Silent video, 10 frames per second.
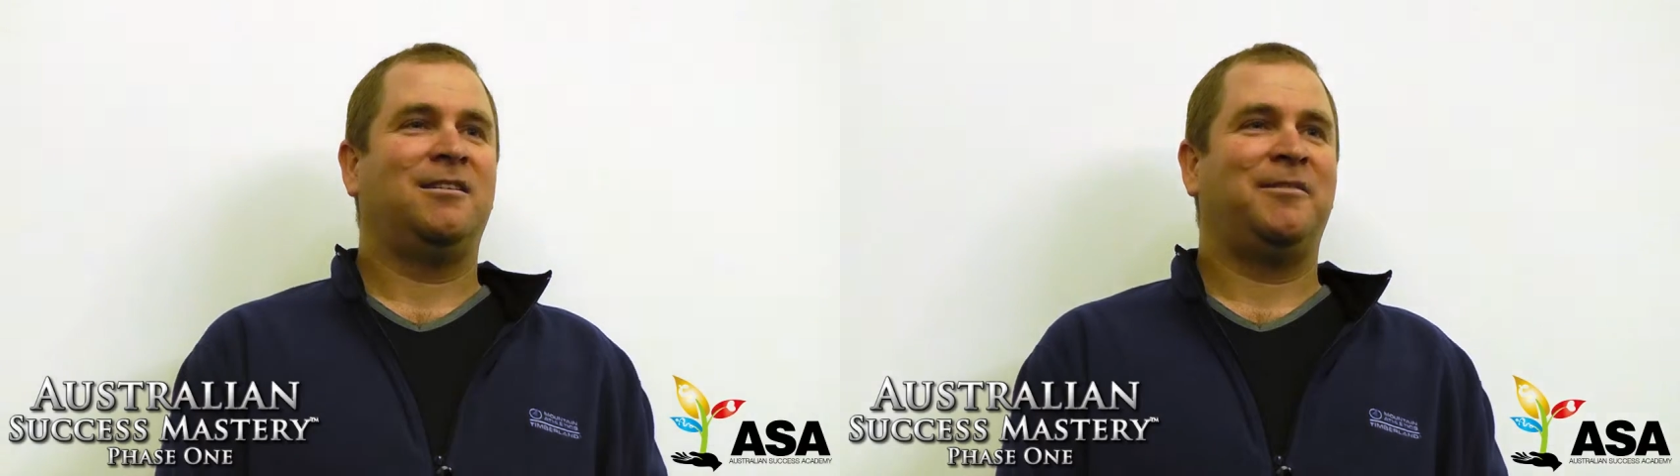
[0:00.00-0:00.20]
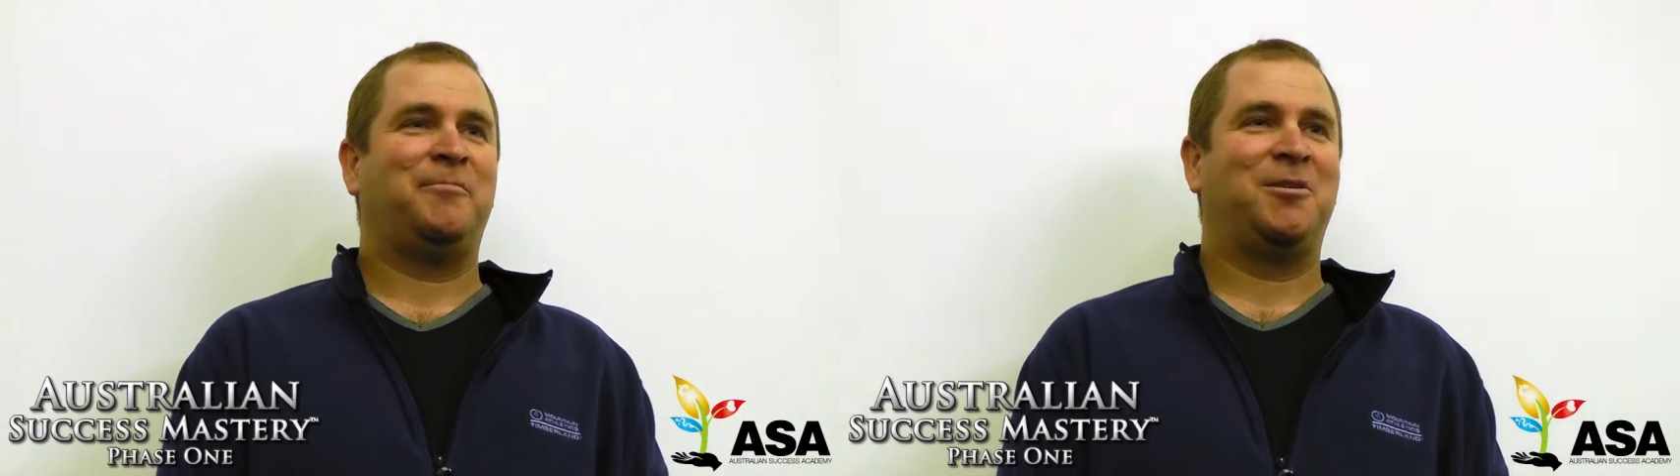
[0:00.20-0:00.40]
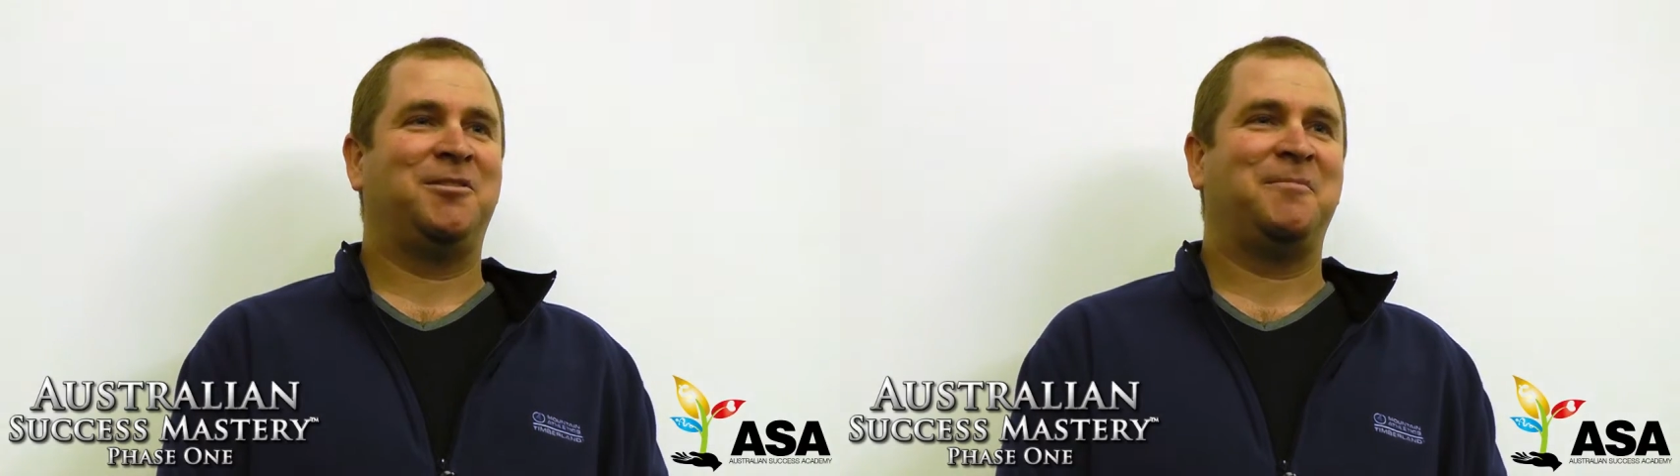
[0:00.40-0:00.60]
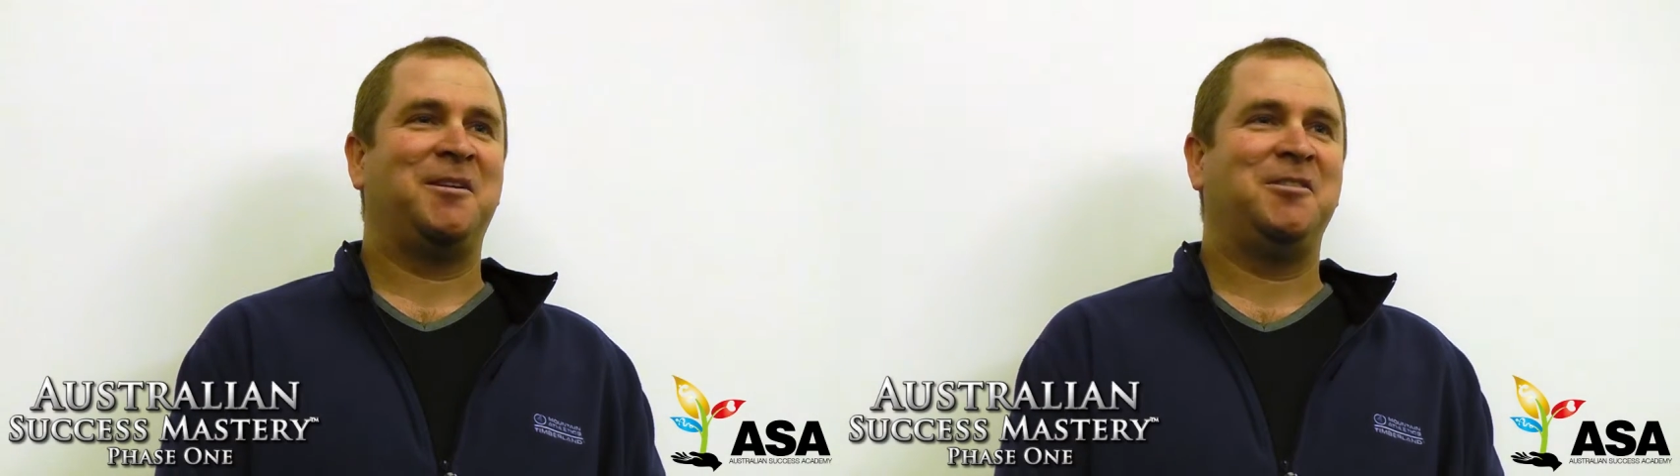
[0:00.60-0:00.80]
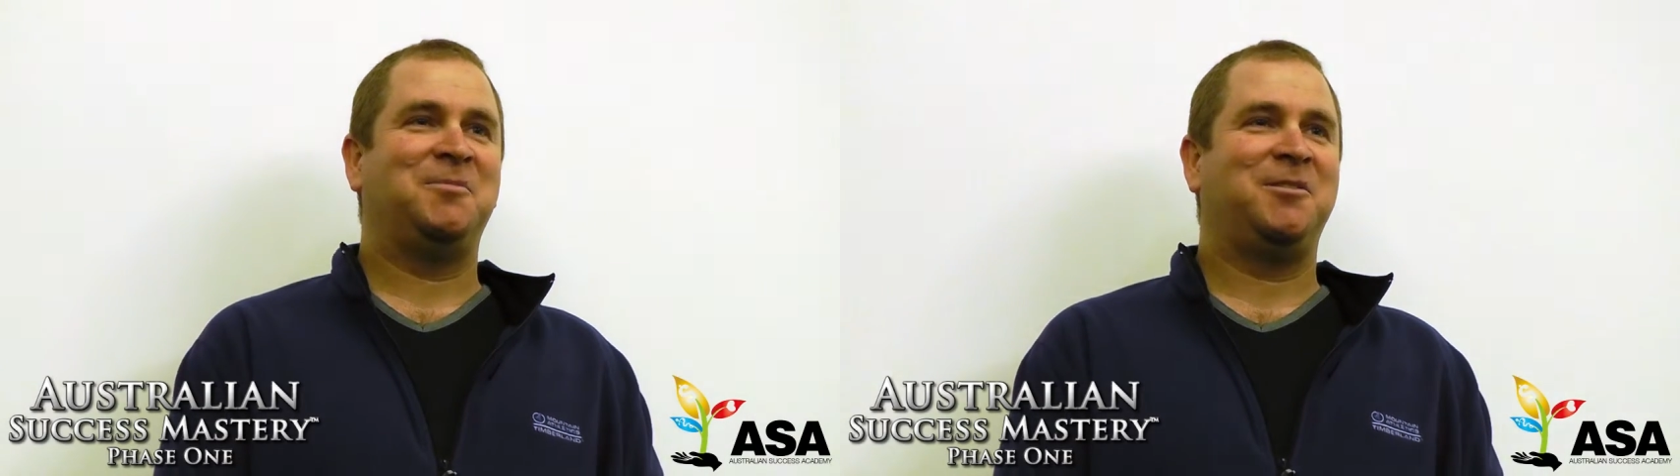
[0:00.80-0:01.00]
and project
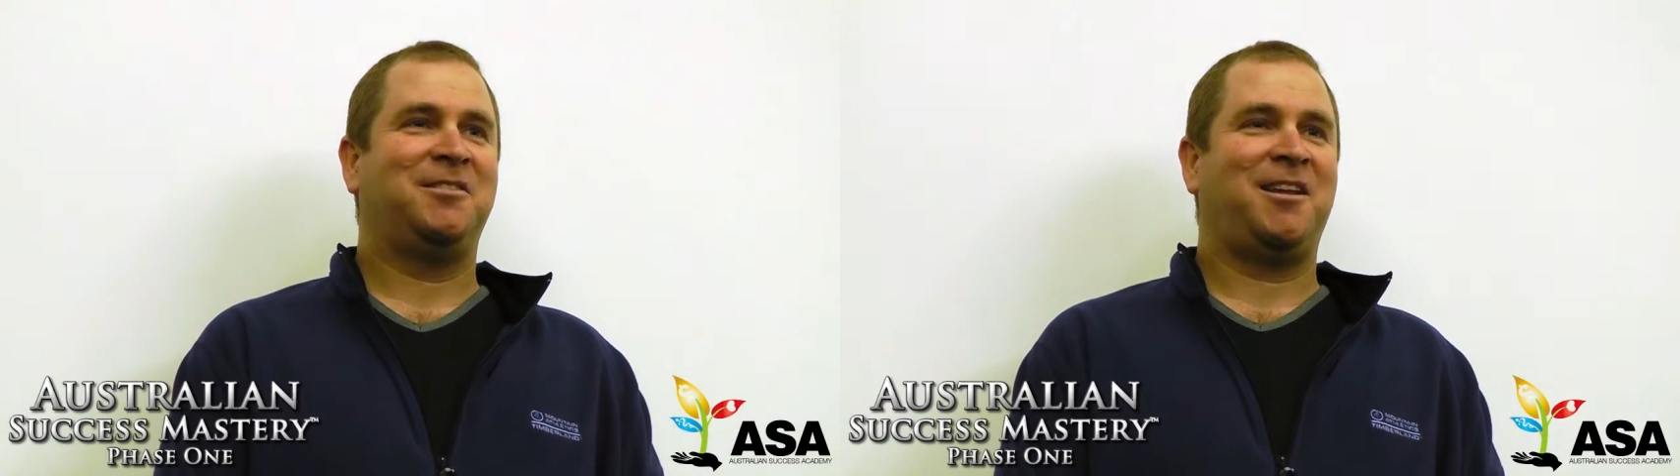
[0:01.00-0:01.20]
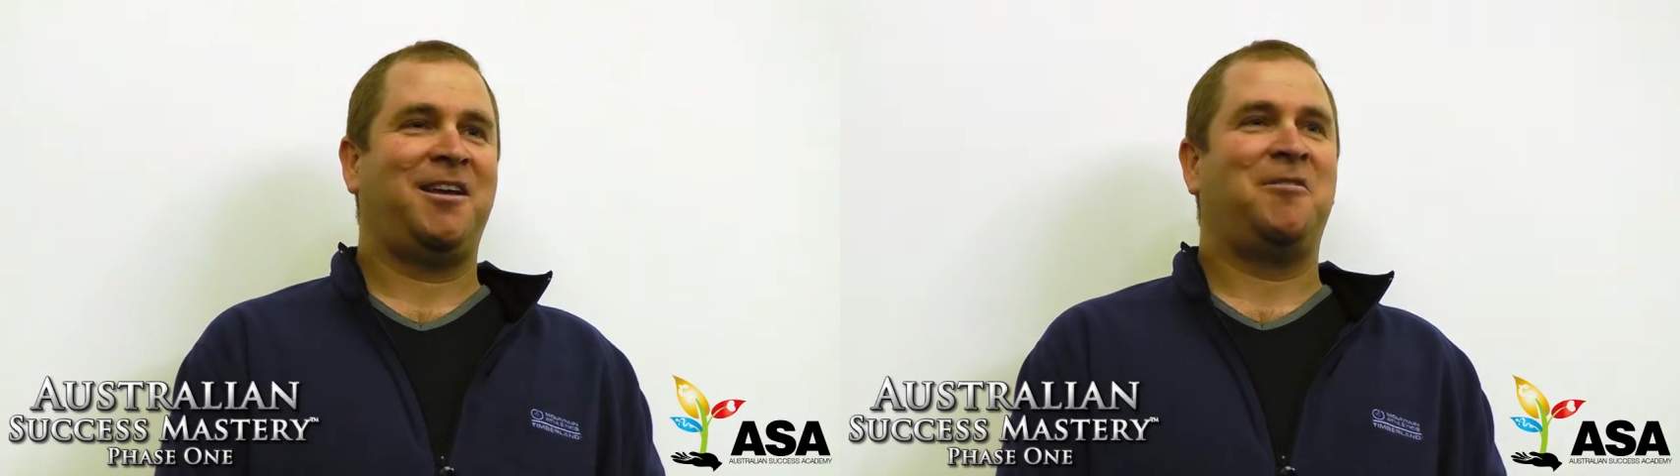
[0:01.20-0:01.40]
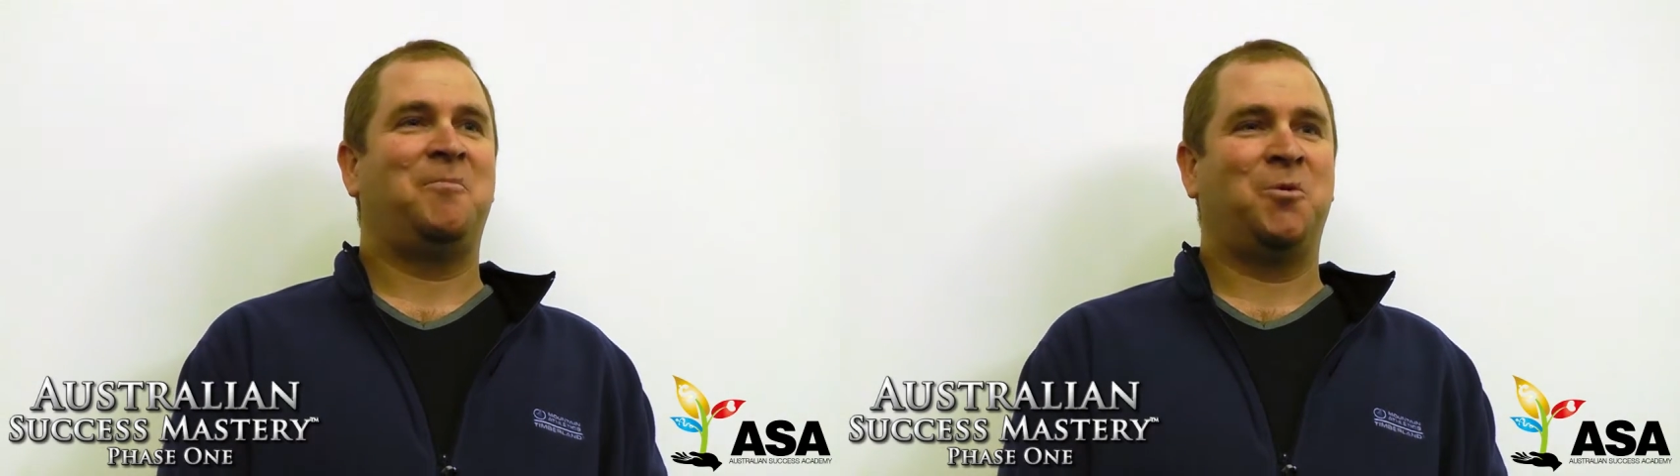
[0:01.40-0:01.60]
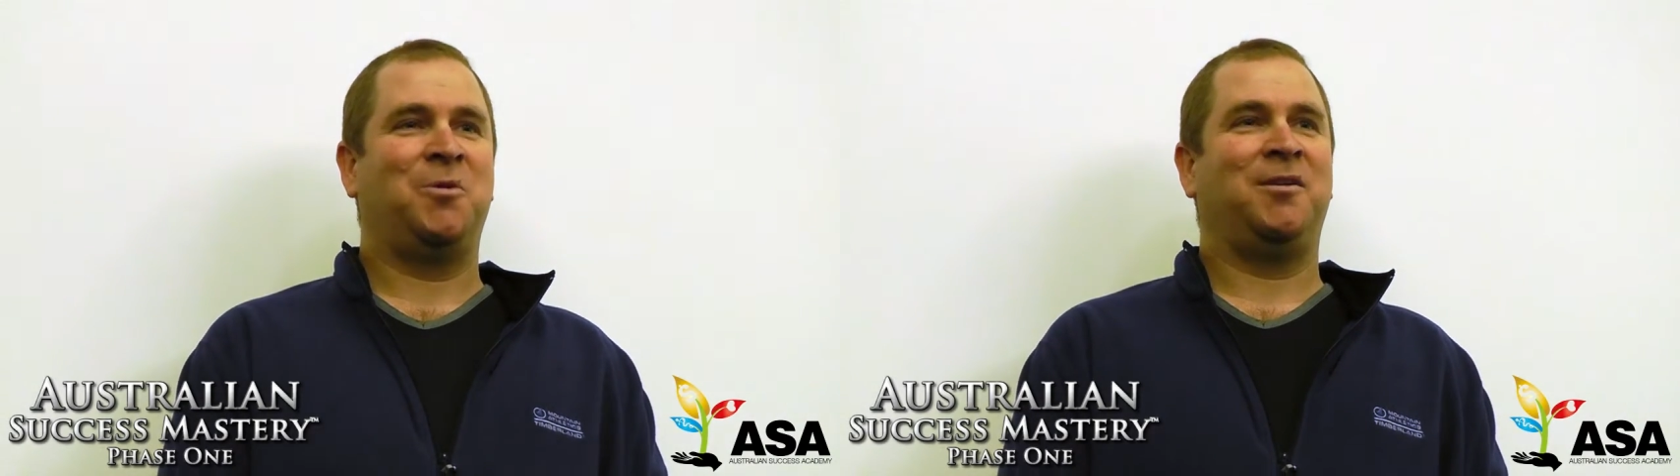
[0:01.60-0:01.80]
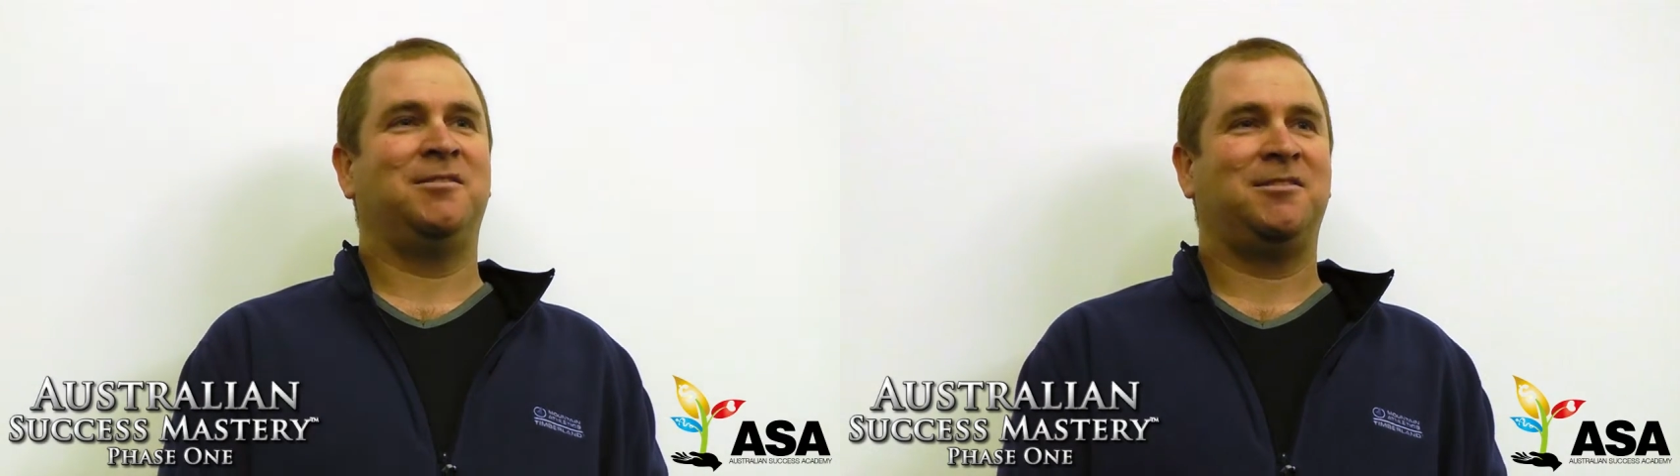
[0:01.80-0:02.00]
management, now
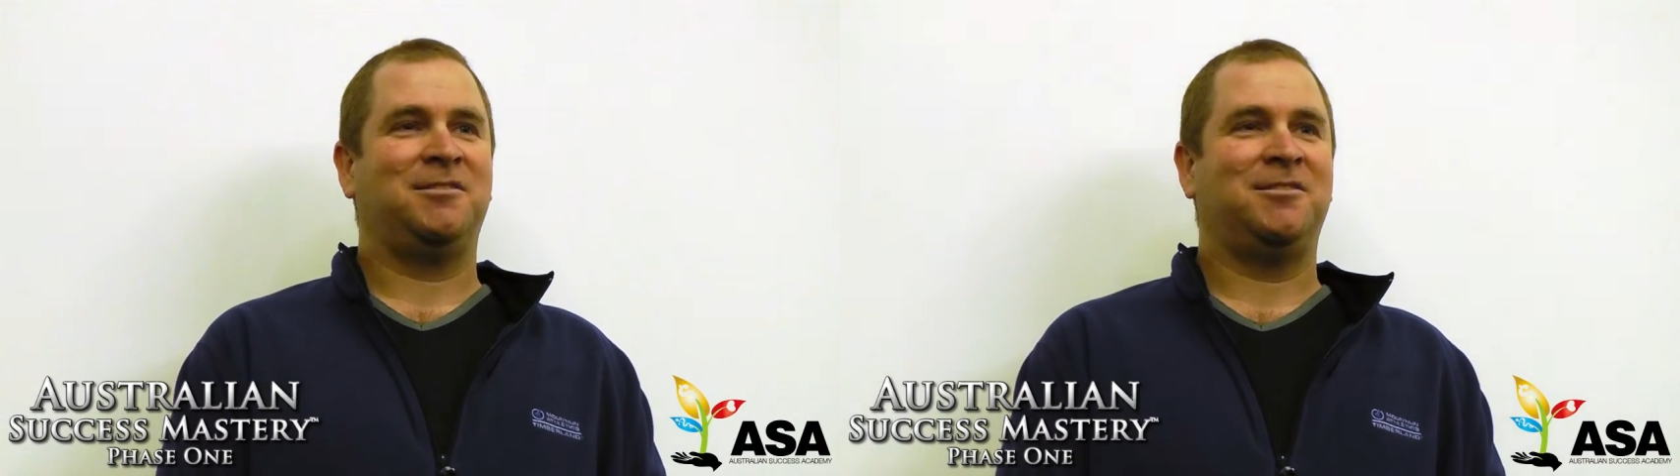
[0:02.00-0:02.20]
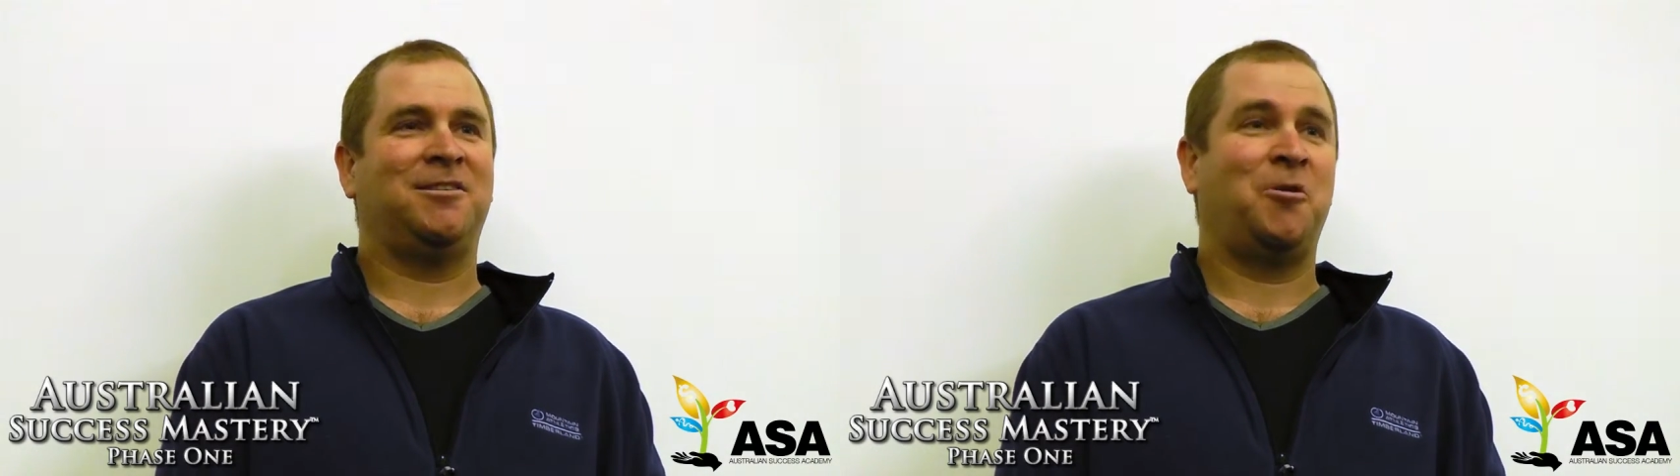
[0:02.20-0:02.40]
more into